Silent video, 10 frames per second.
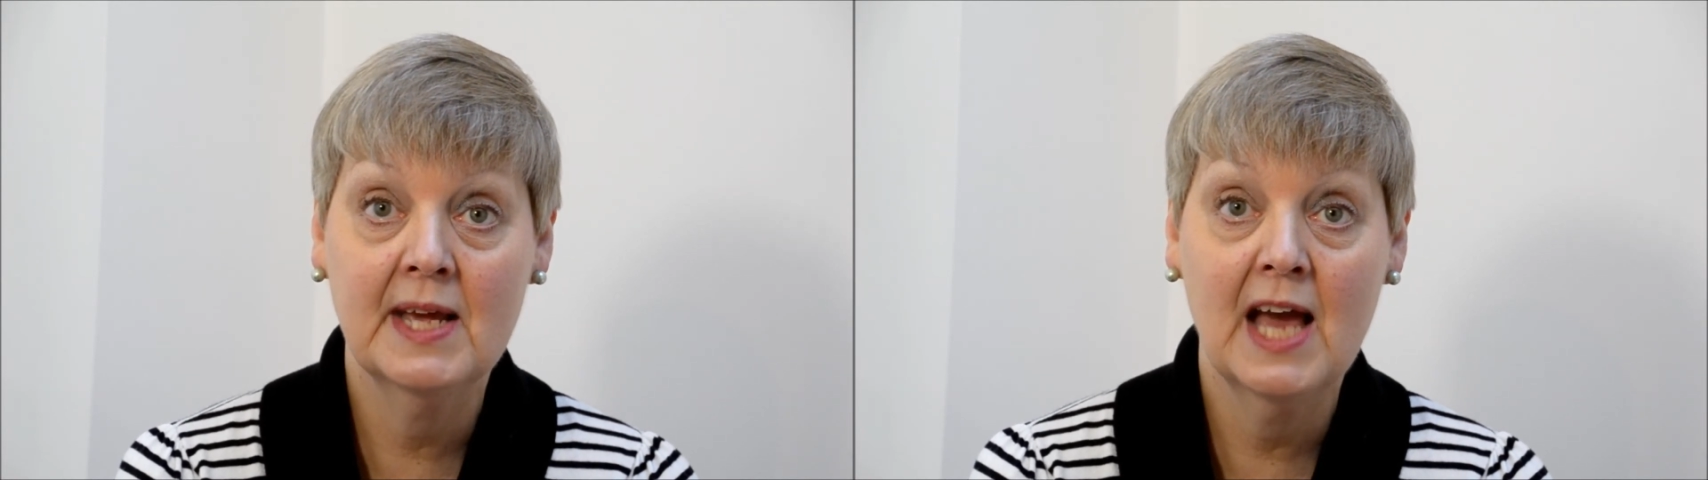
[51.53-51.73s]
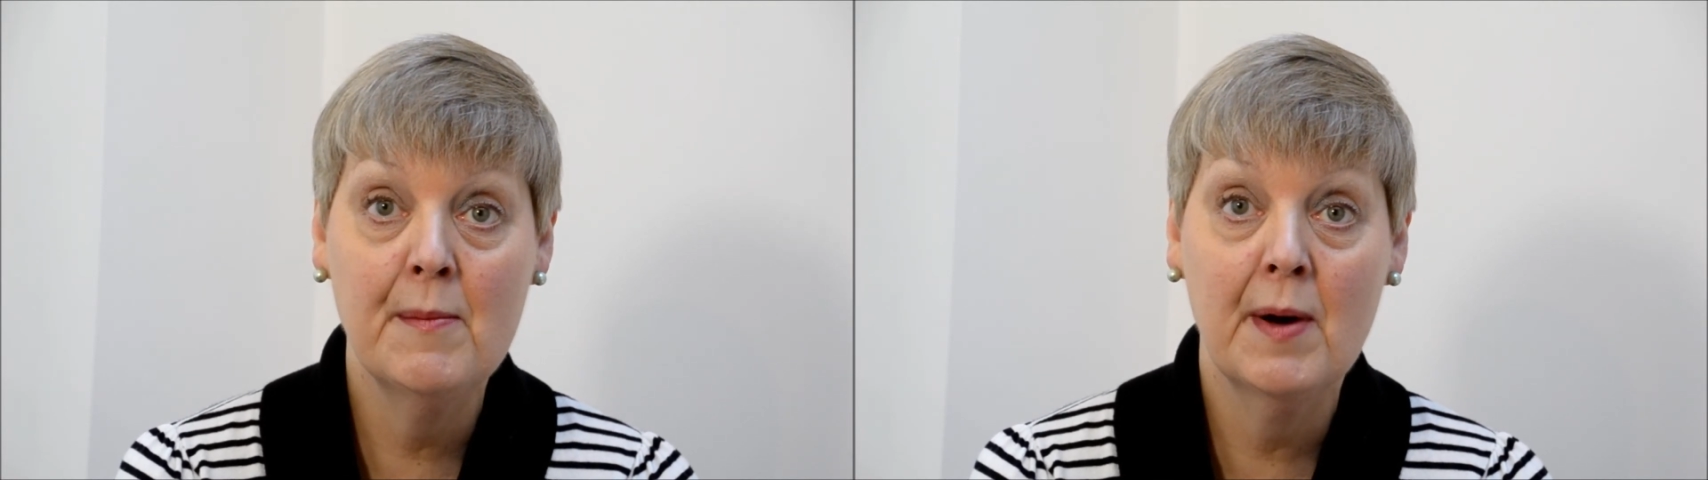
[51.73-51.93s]

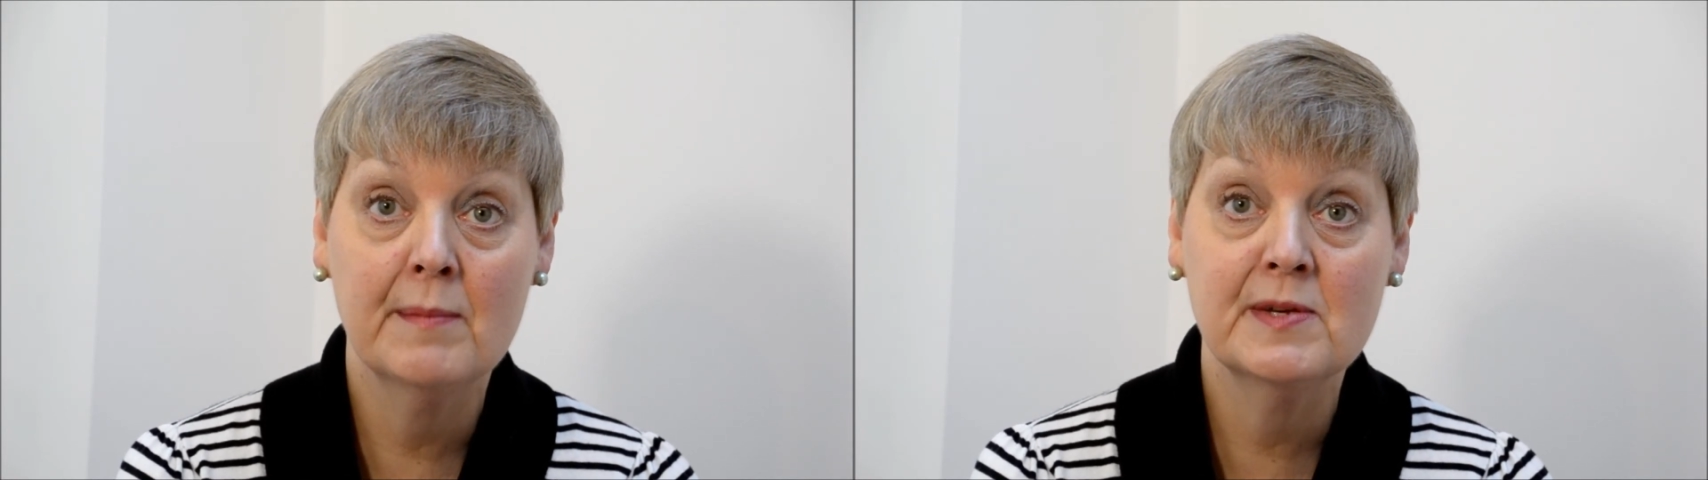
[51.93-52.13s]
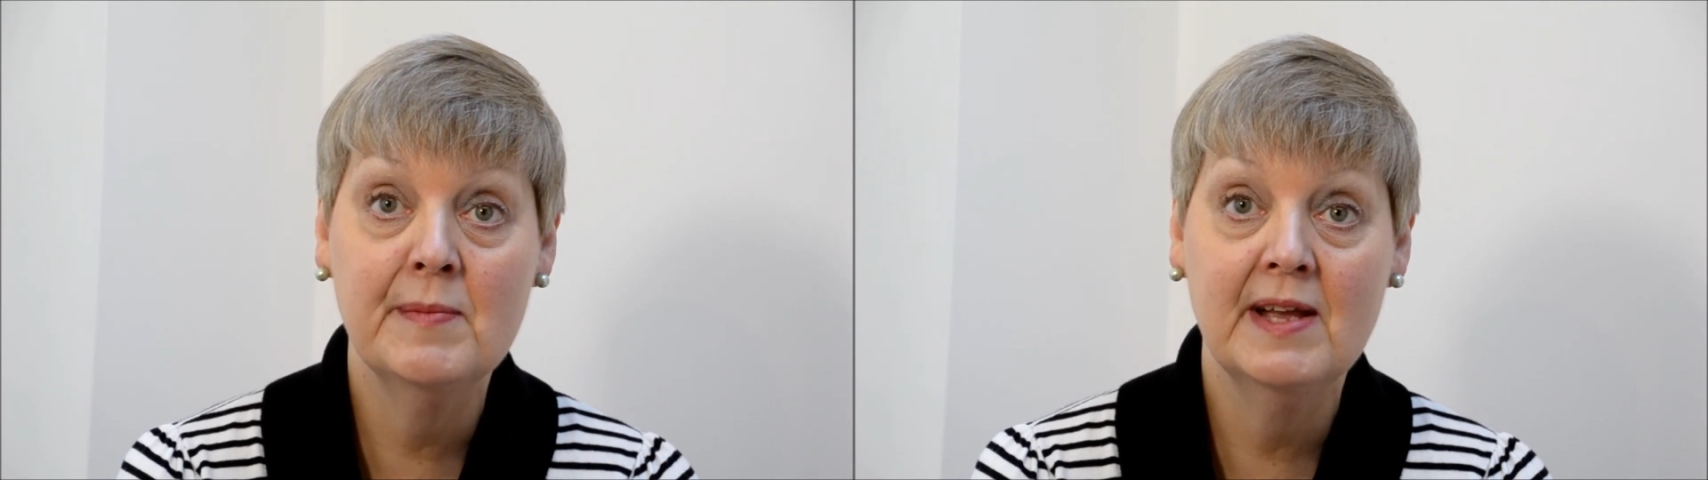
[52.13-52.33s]
came
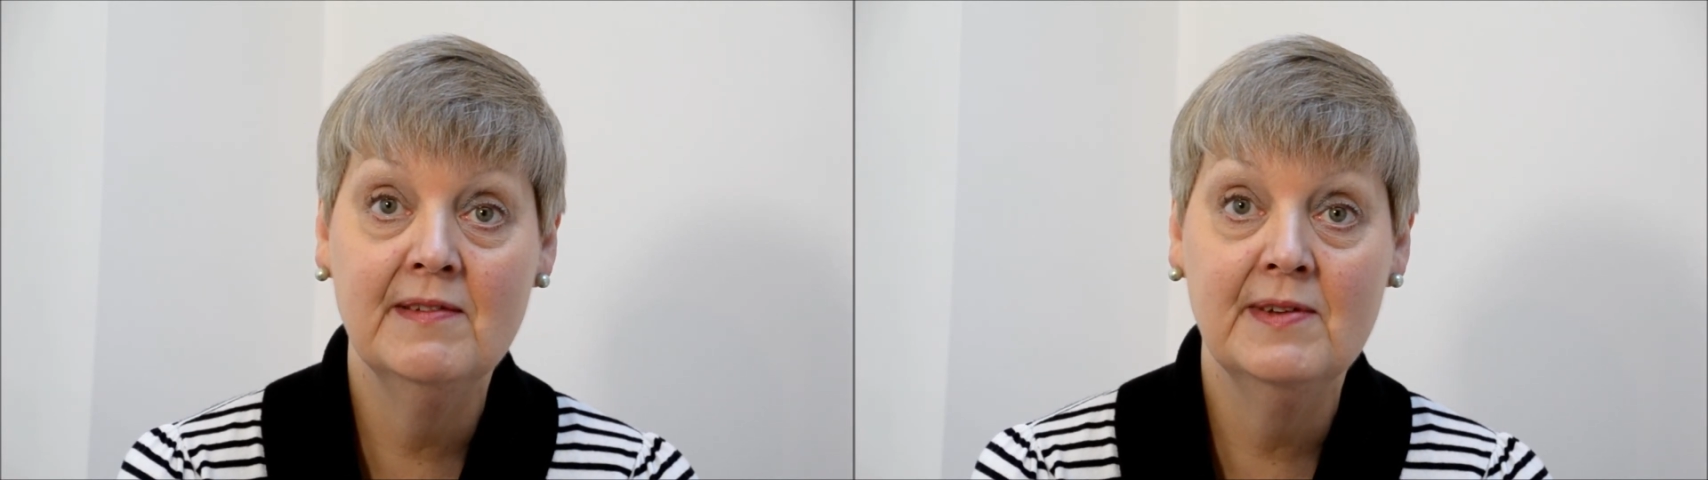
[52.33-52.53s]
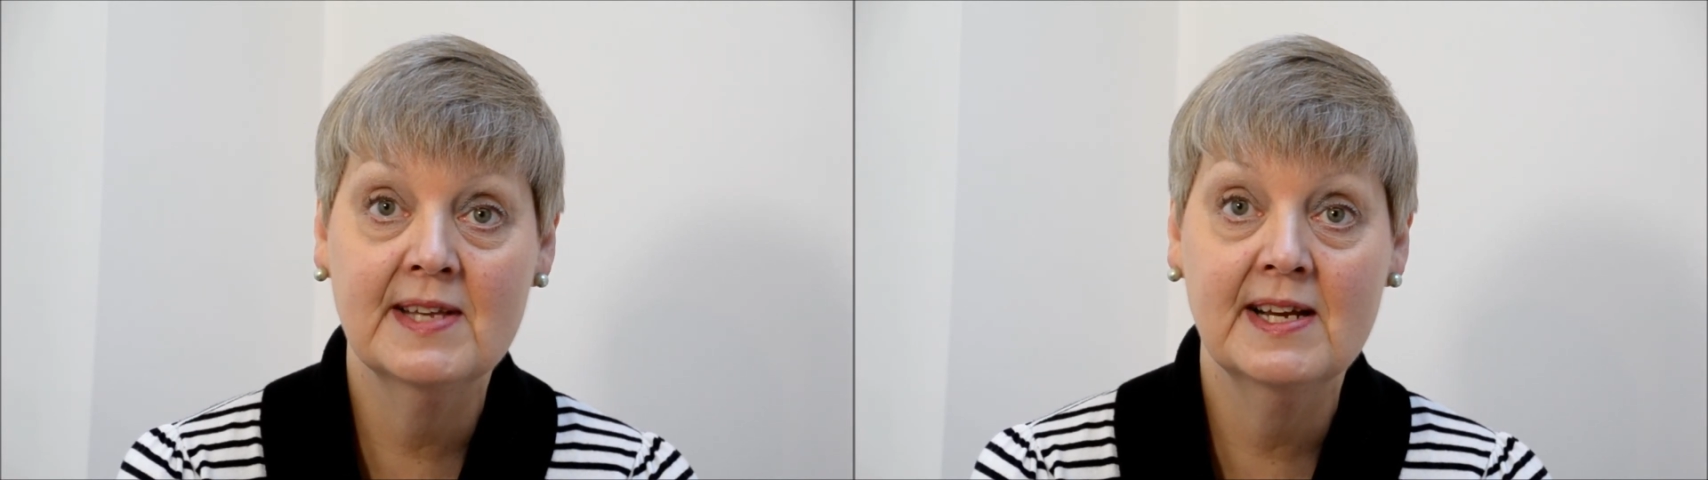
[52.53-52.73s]
up to me
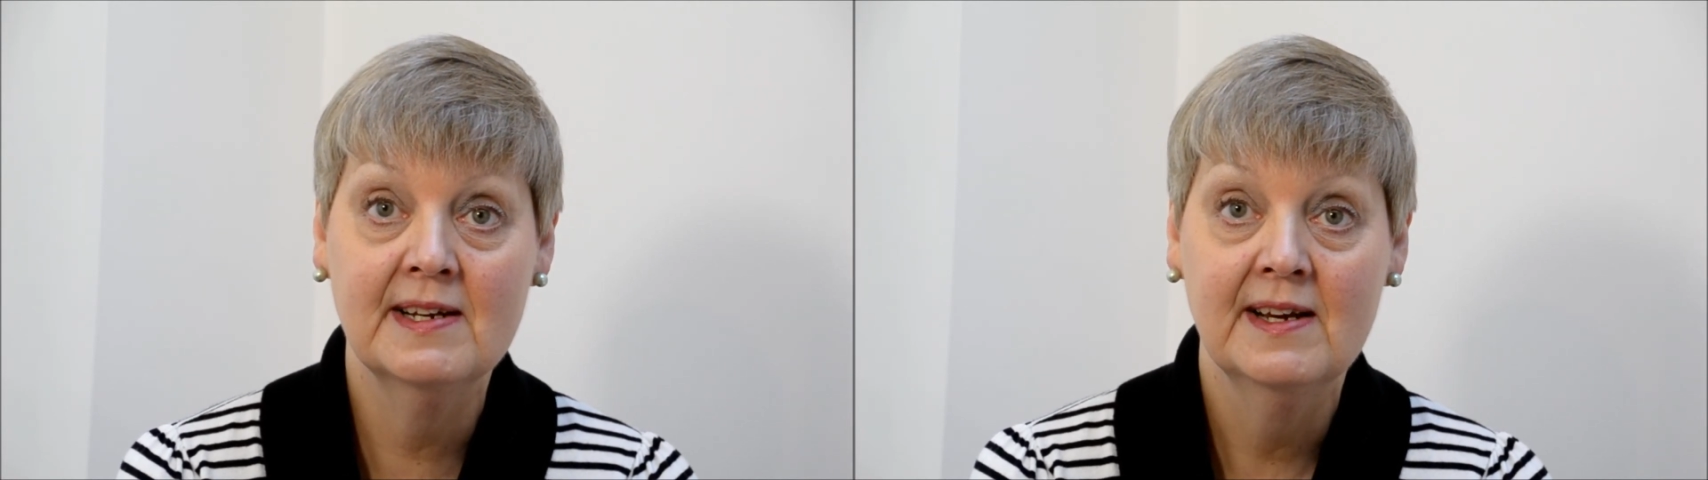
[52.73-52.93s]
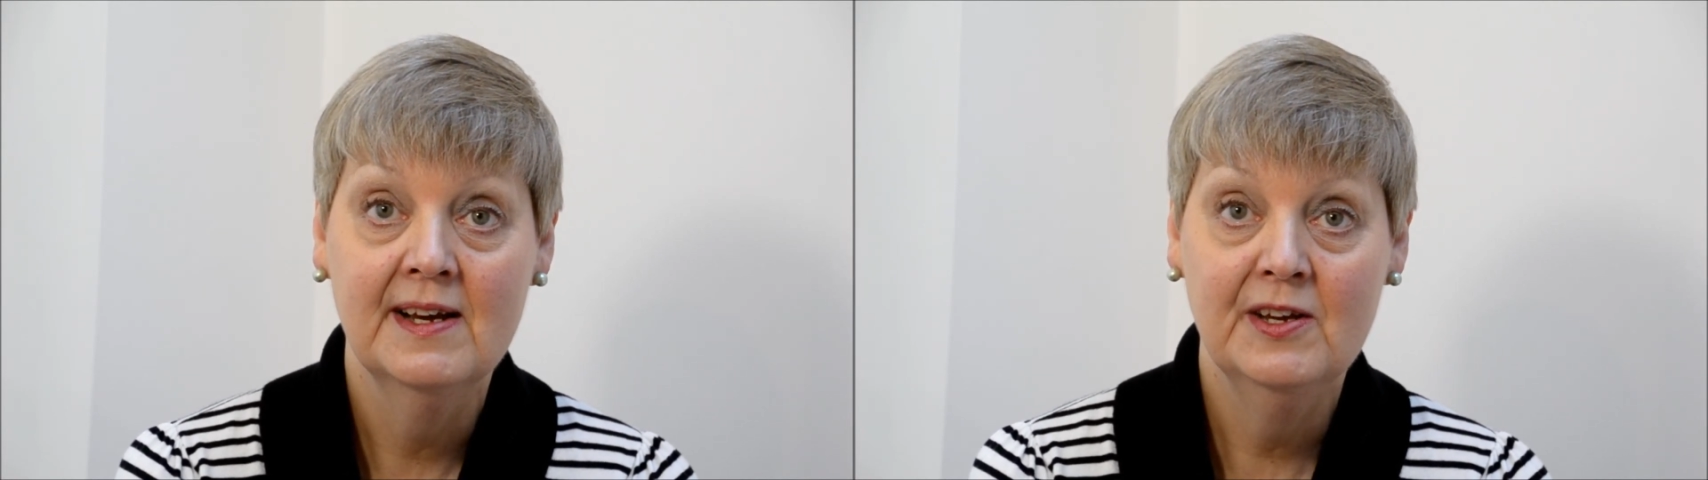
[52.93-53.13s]
and said,